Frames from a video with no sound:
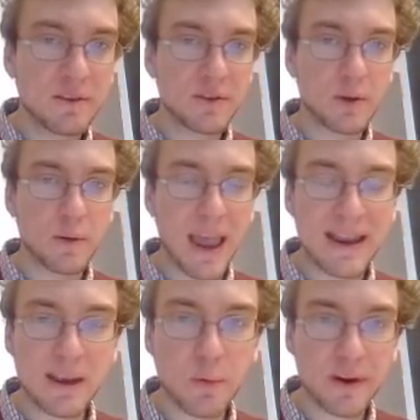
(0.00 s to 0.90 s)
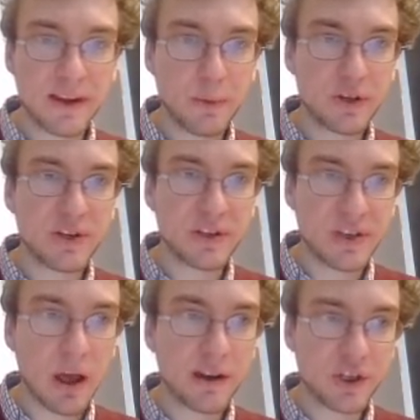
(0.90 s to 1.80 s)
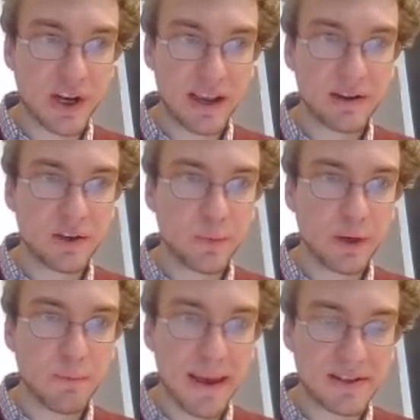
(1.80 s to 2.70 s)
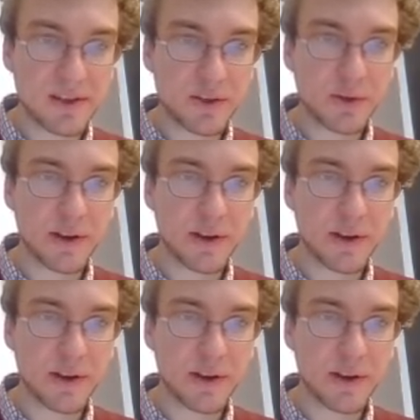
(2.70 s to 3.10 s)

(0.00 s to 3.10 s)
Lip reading: So any quantity which does not change when you make such a